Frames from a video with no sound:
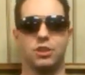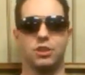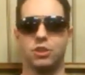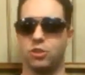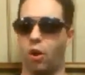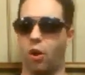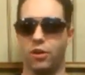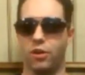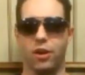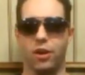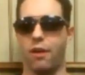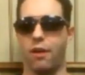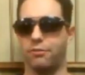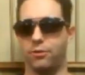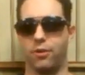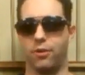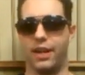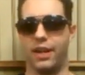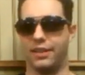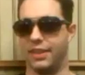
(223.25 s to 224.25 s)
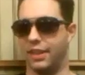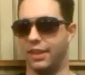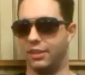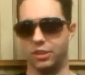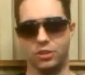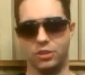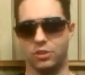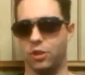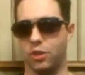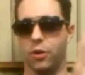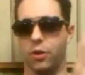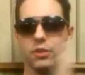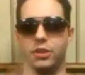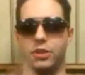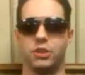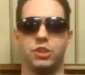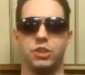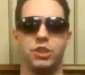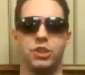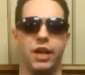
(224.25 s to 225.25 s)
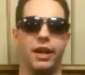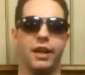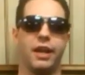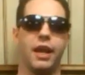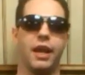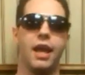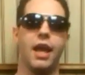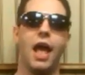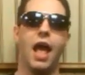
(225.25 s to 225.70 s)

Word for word: Started off great and then just turned to shit.